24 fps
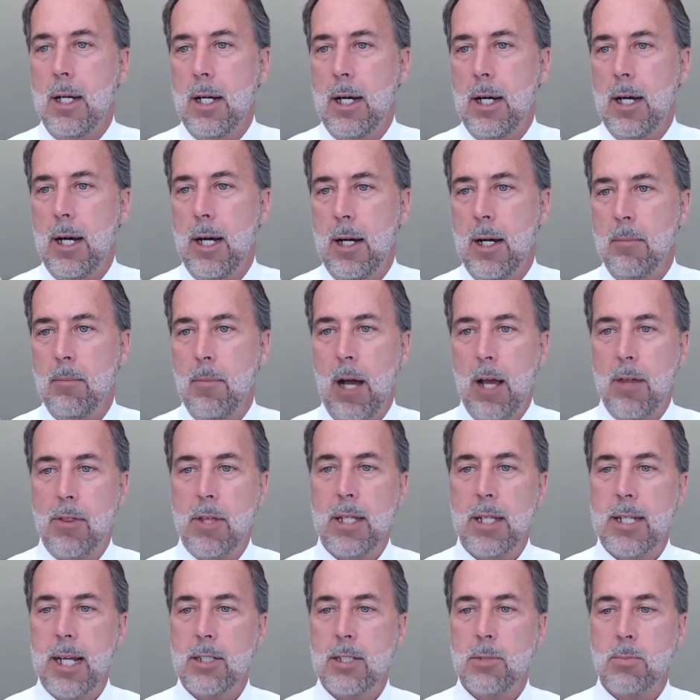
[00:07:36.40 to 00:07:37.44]
I
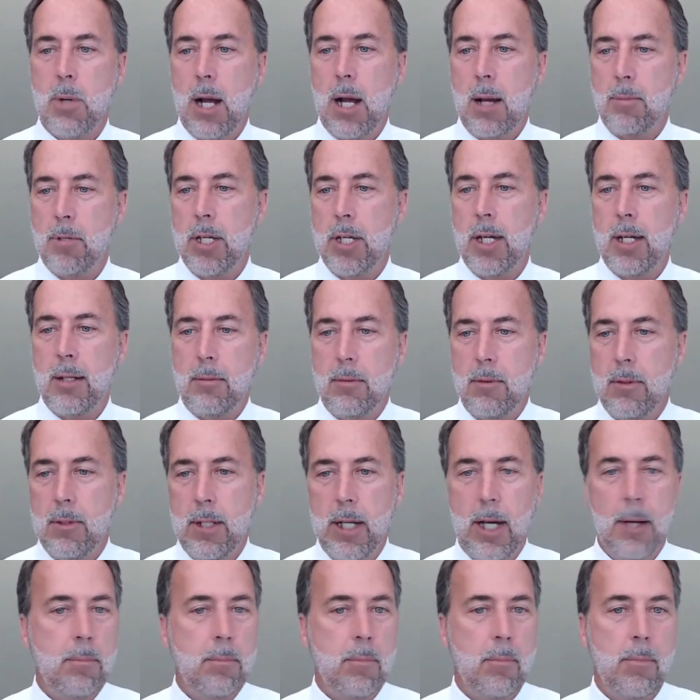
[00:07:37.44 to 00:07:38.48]
think that's probably it.
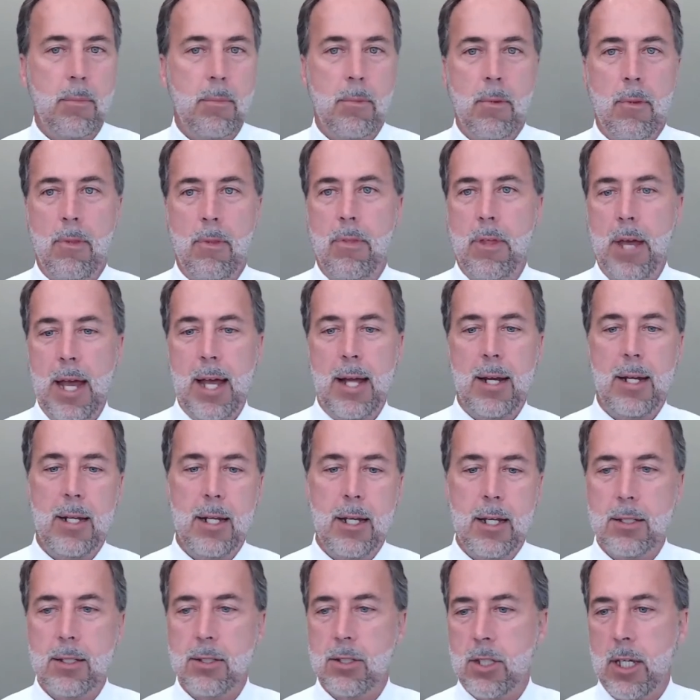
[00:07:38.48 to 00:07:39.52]
Yep, that
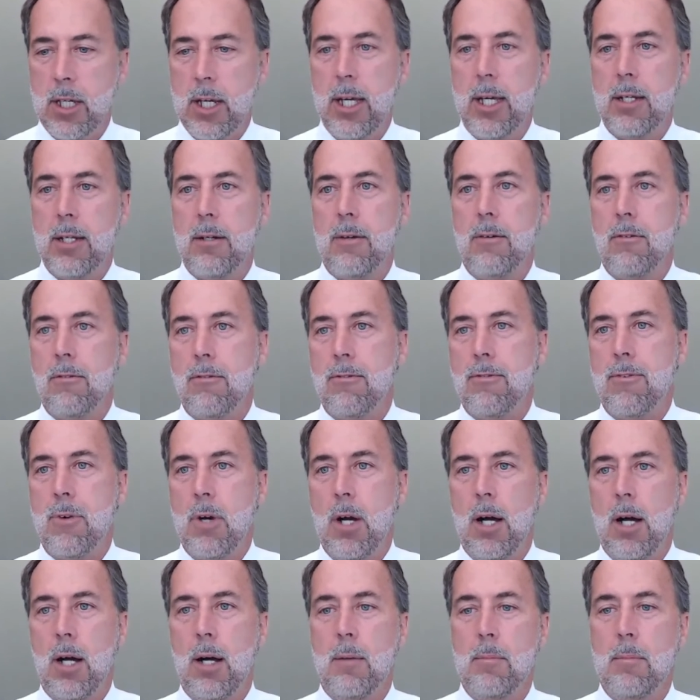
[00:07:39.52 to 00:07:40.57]
is it
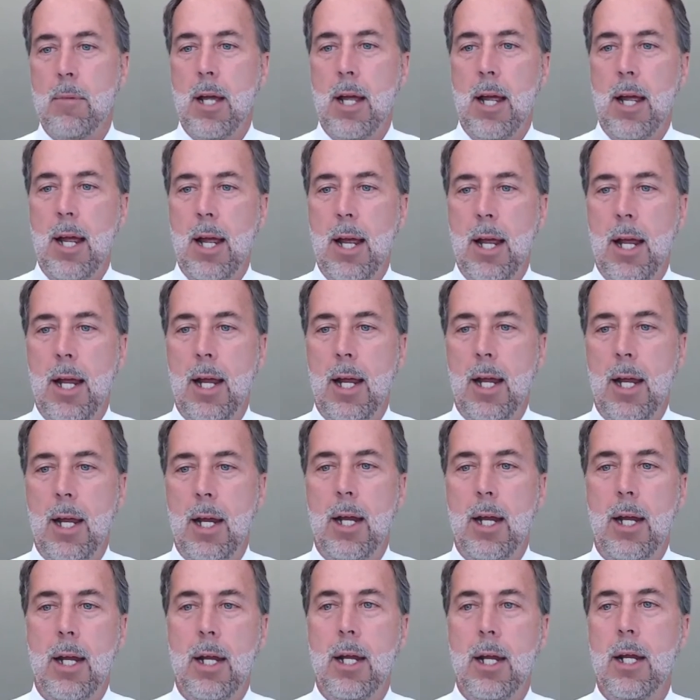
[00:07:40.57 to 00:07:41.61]
from
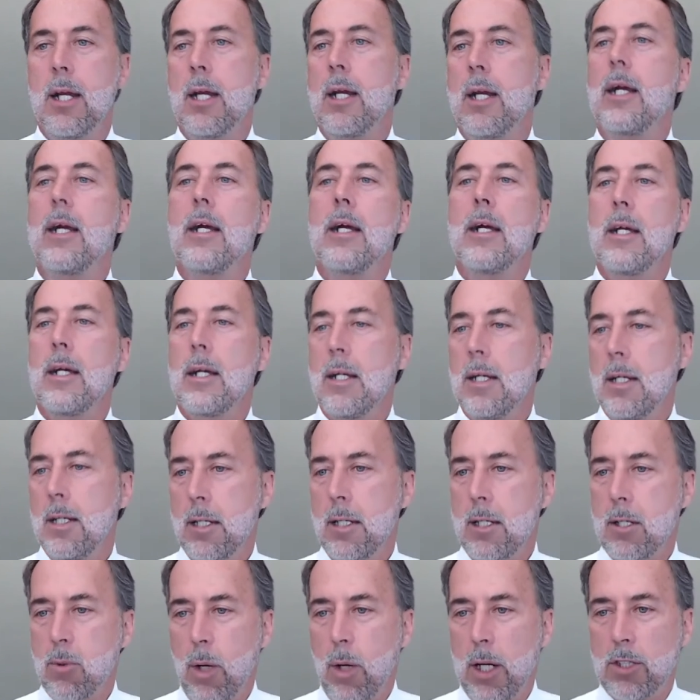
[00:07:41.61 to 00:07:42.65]

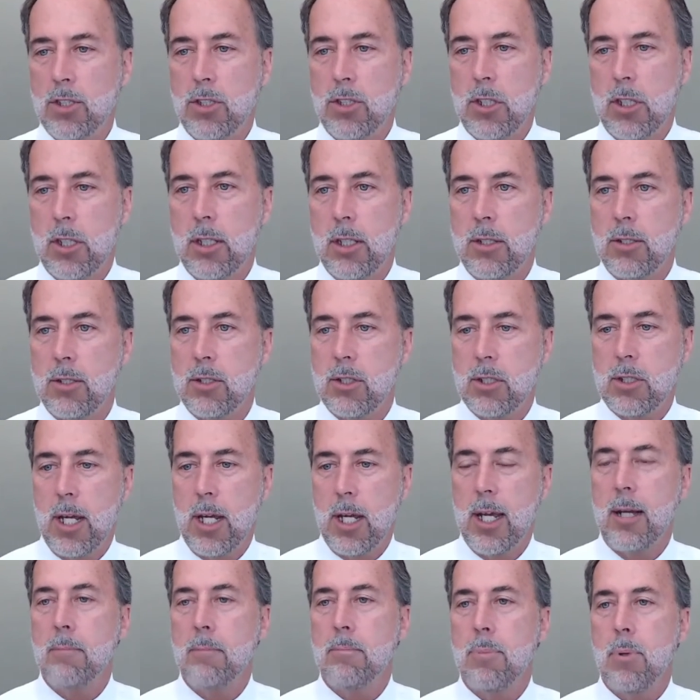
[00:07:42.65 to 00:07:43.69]
a question
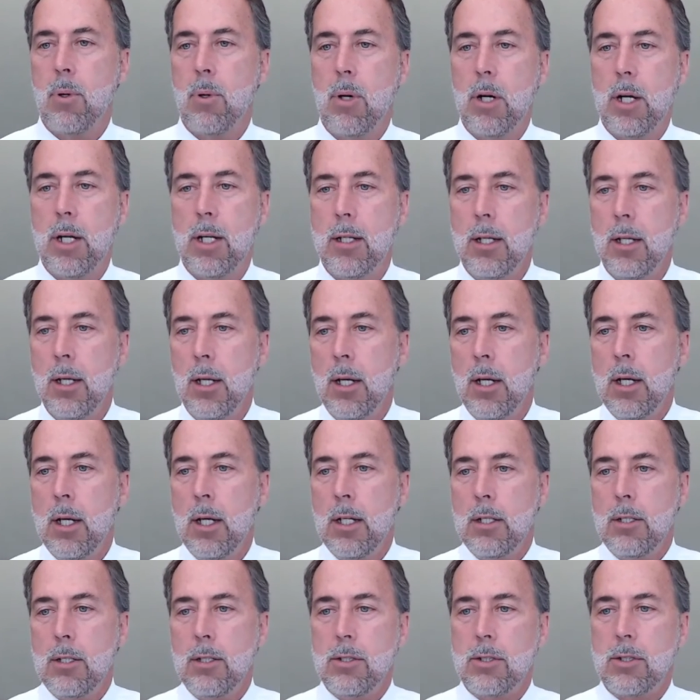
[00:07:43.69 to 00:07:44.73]
standpoint.
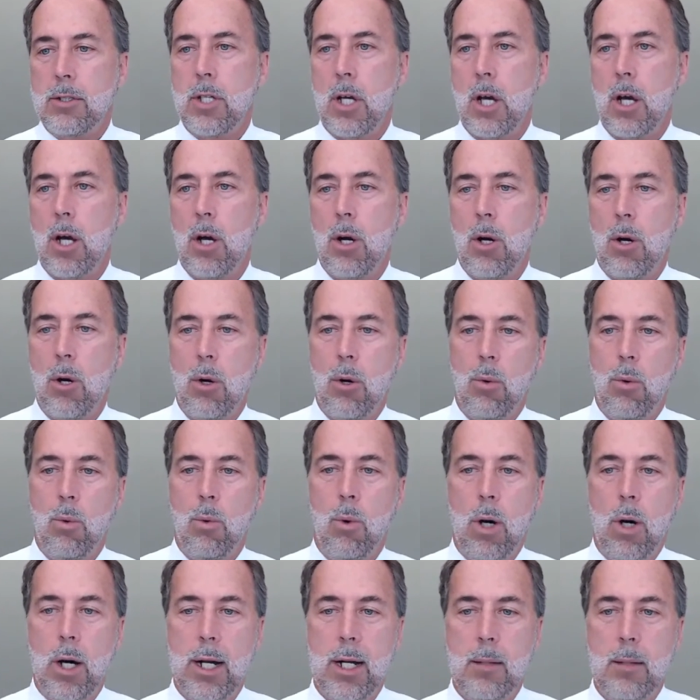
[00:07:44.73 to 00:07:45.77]
So
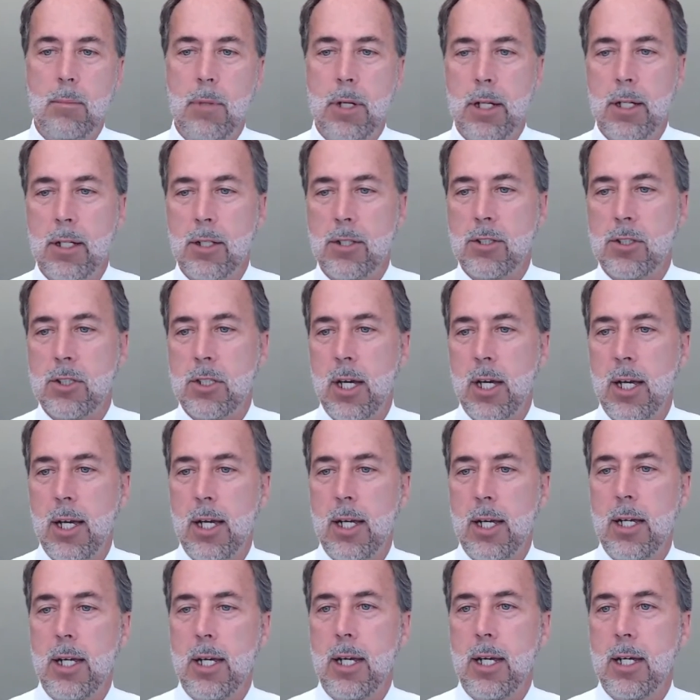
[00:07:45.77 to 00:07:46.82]
what I'm going to say
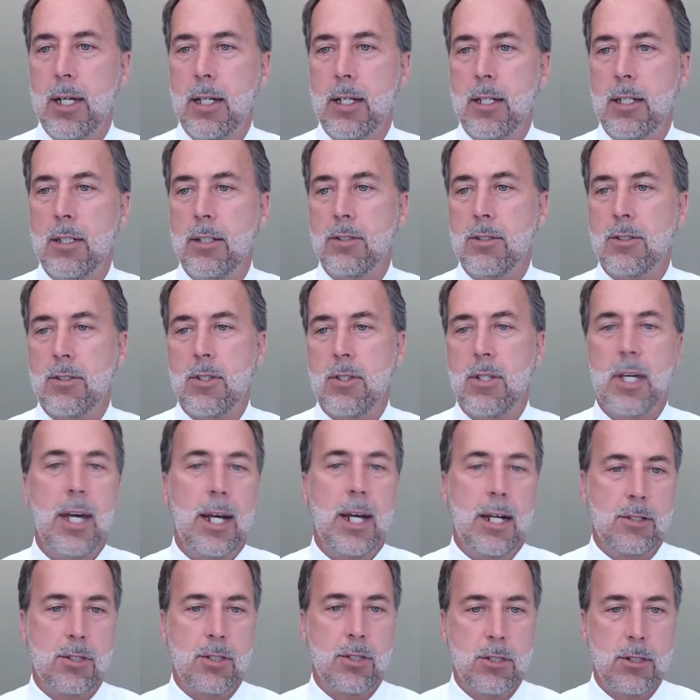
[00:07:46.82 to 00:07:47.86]
is
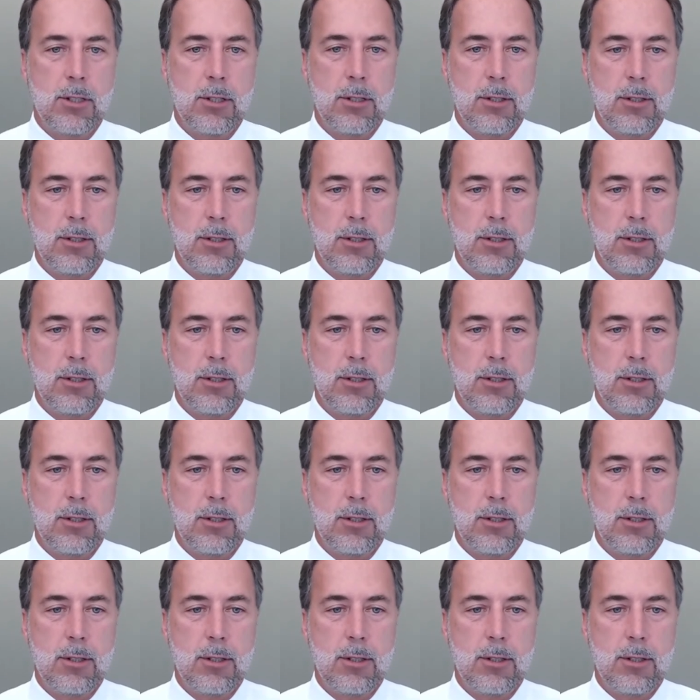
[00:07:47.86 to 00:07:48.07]
this.